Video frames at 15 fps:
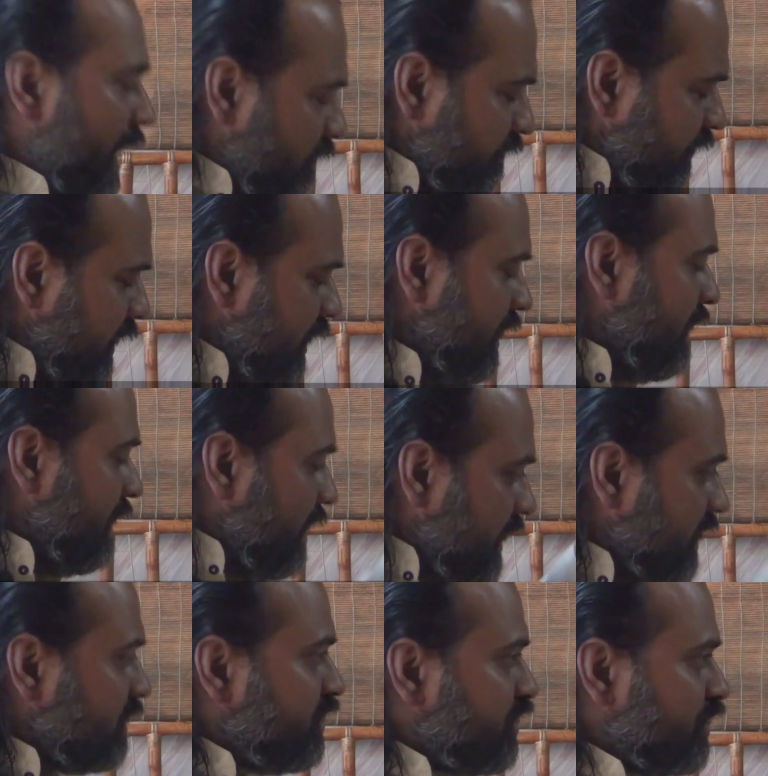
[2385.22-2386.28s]
every
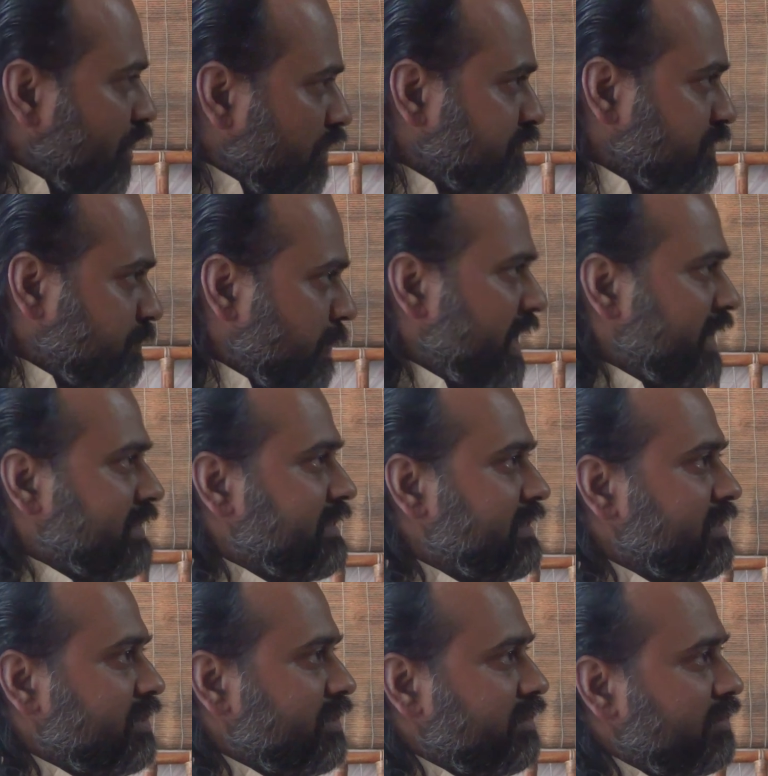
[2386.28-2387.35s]
inch of
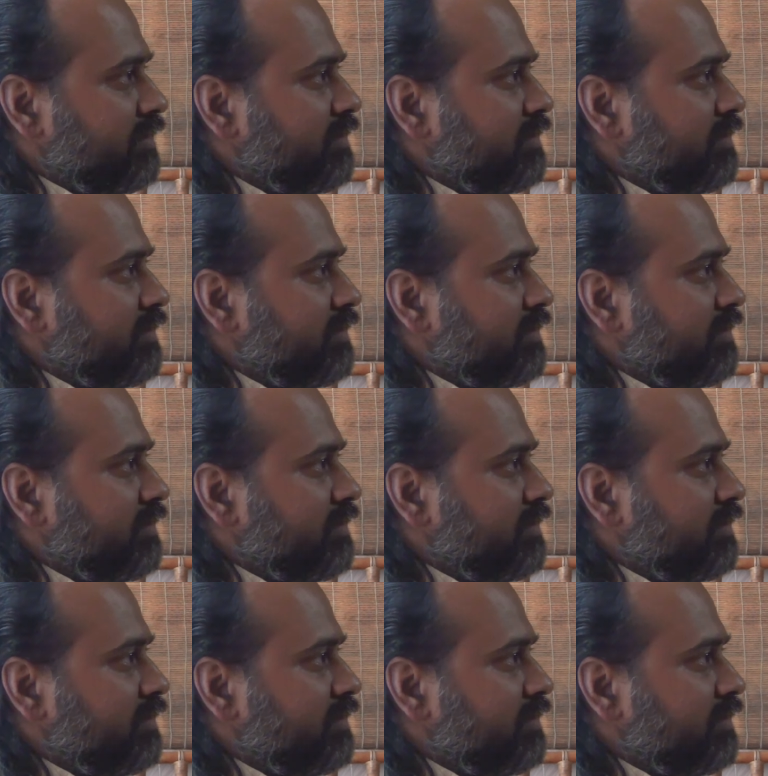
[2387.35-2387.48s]
space,